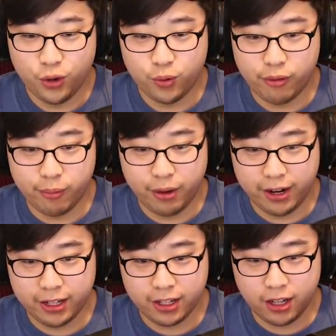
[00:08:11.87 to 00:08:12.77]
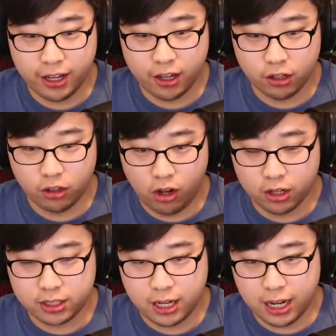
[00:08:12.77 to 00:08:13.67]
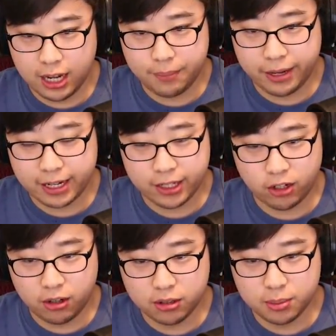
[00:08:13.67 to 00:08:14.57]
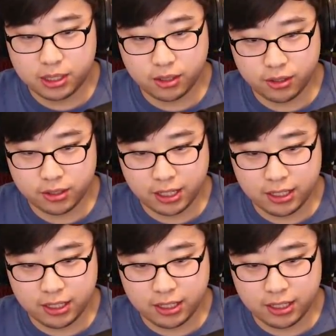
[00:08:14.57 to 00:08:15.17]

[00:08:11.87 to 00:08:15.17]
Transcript: been mining a long time. I got all the materials I